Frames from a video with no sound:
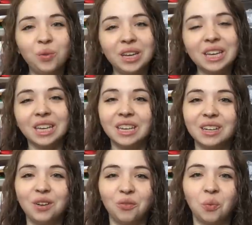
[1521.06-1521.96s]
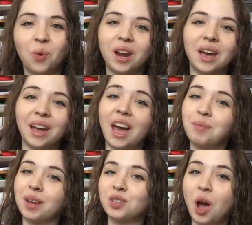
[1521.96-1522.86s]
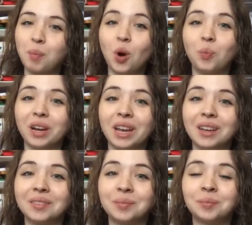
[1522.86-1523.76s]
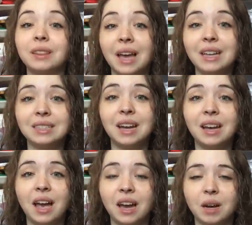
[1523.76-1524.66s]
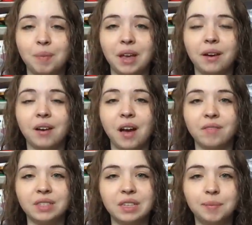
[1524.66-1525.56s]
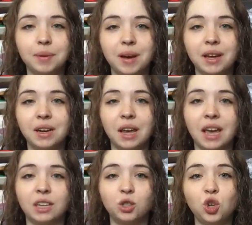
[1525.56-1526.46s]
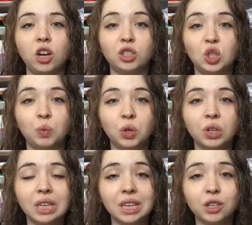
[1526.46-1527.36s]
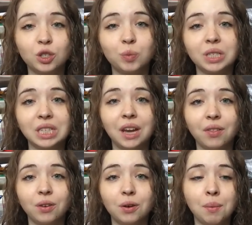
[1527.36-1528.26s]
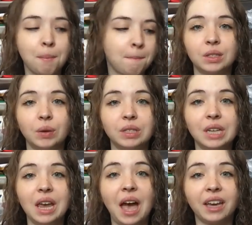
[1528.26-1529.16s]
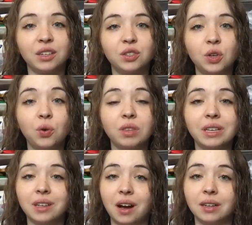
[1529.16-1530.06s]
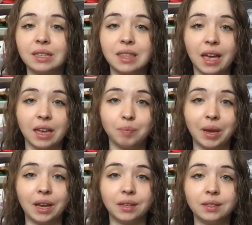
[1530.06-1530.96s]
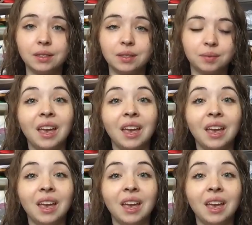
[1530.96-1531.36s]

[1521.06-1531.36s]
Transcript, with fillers: week in from when I had my shop opening. Last night I got a pair of cinnamon bun and chocolate chip cookie ears put together, so today I can sew these onto the headbands.